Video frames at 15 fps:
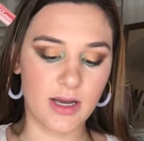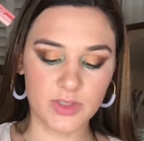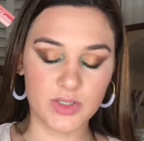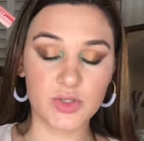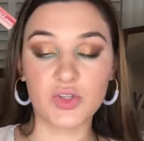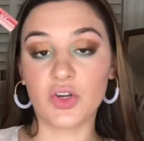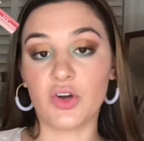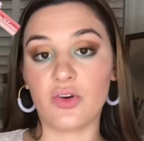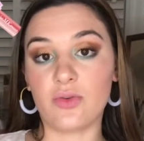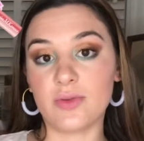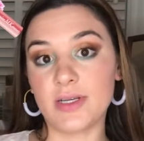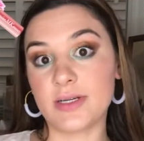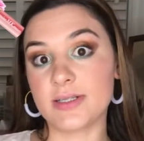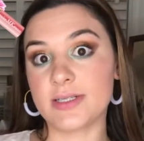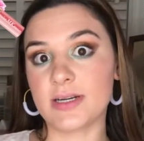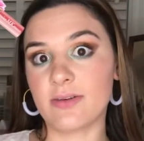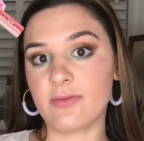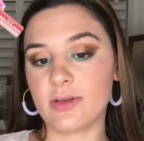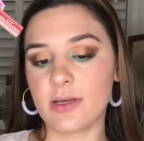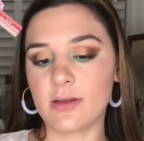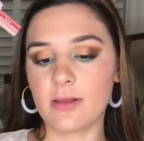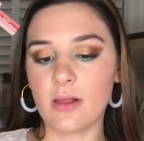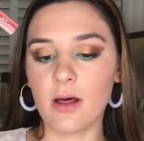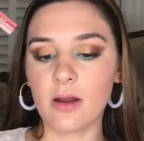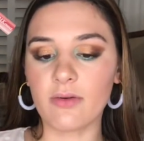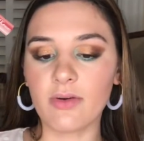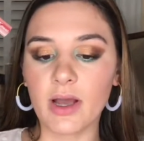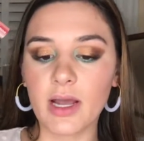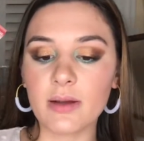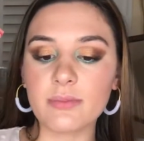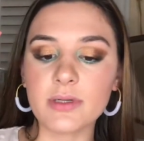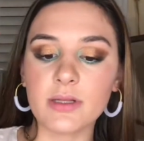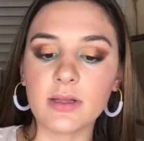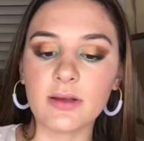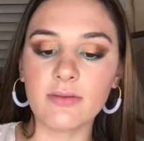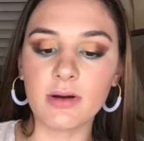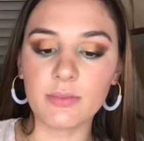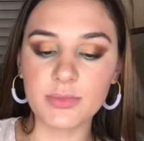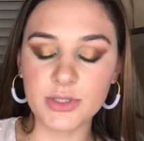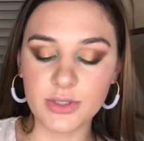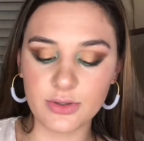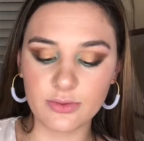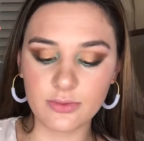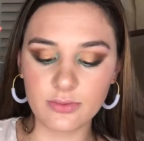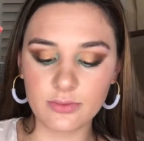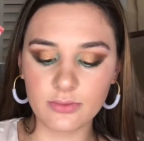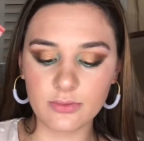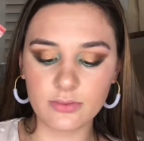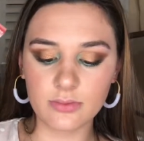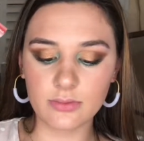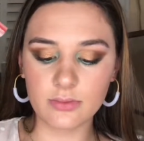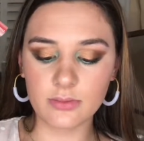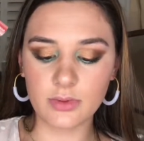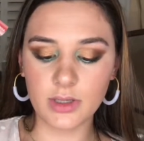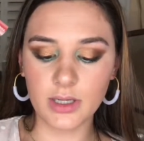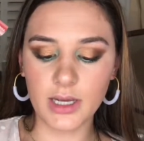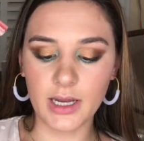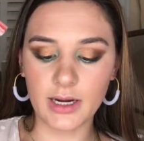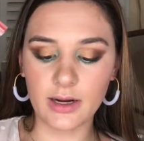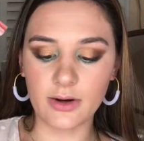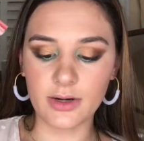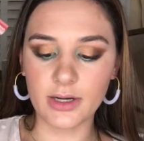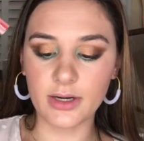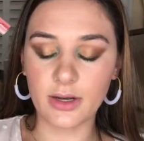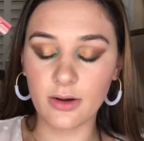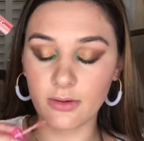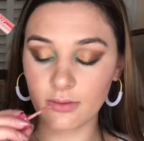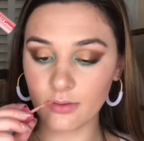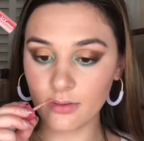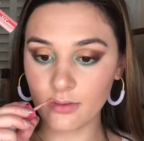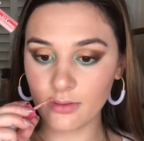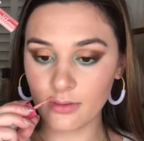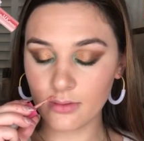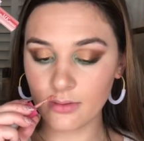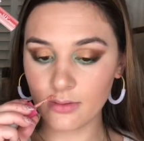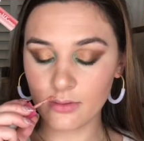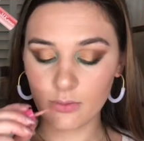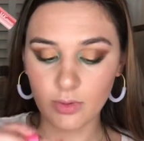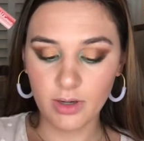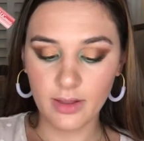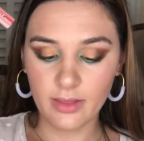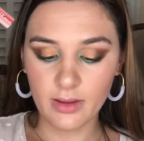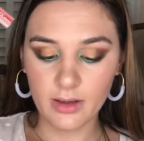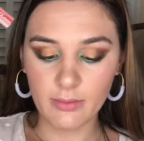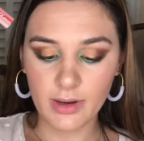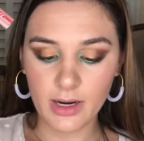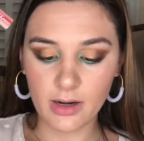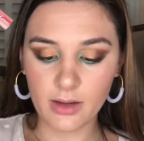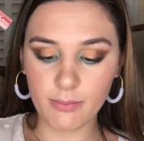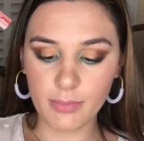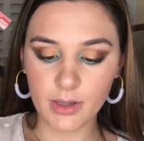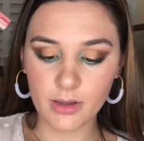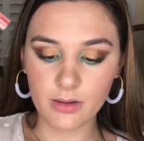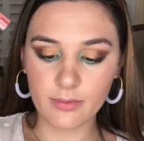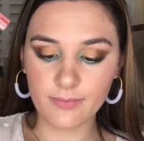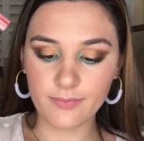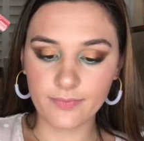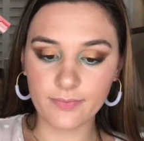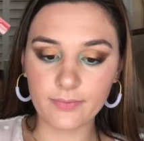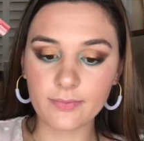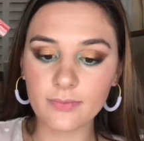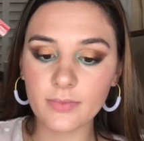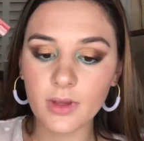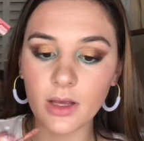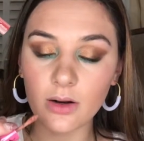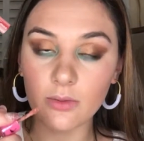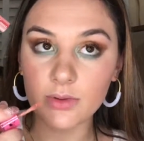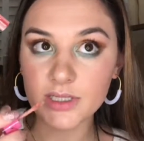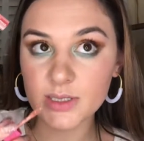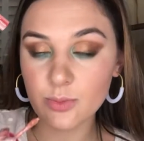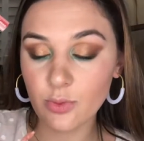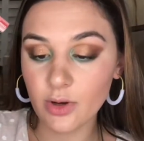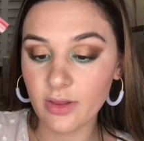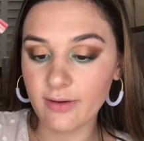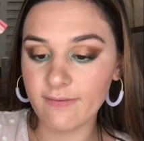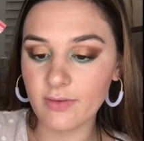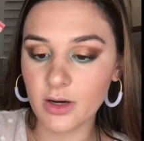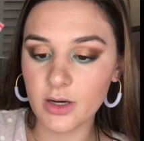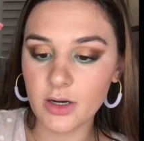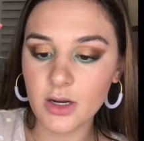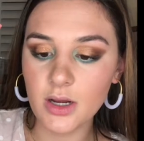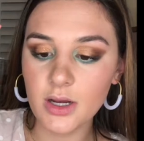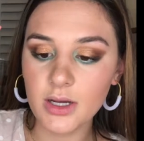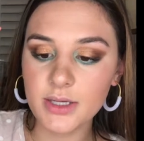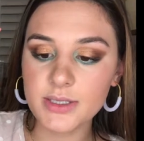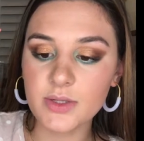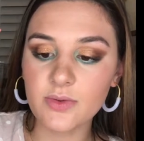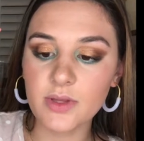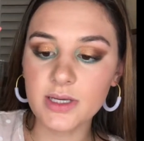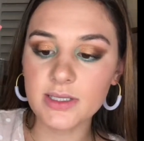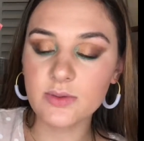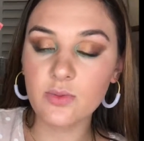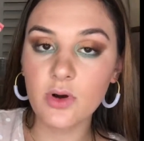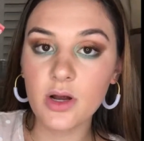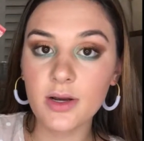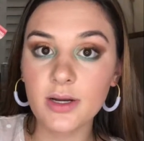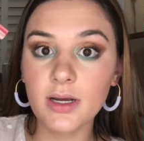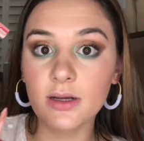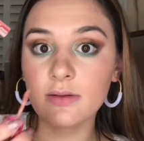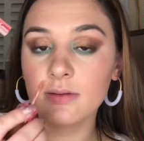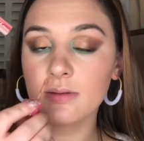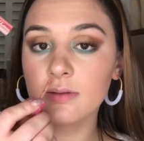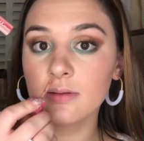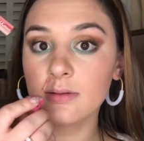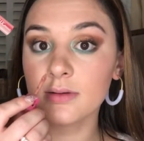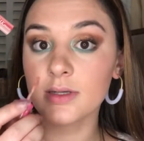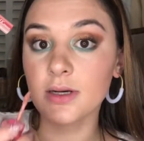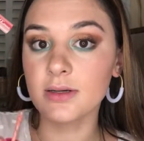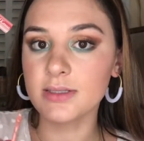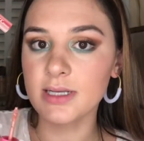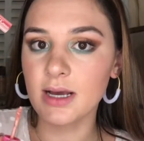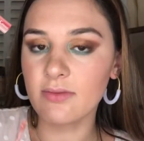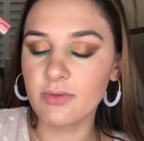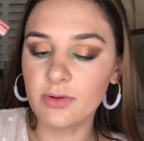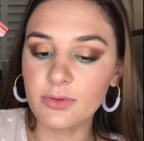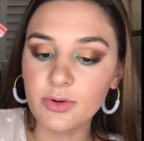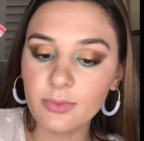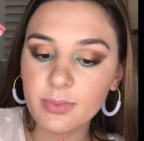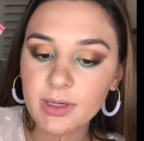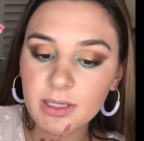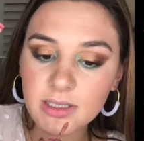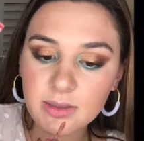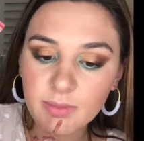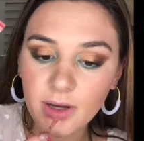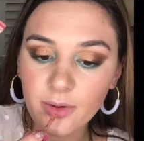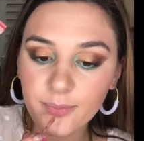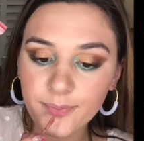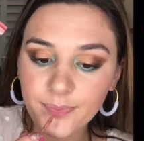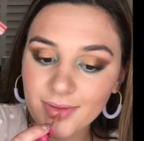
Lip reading: So there's definitely a lot of hype to live up to. Again, I already know what I think about it, but I don't want to spoil the fun. So this one does have the root beer smell.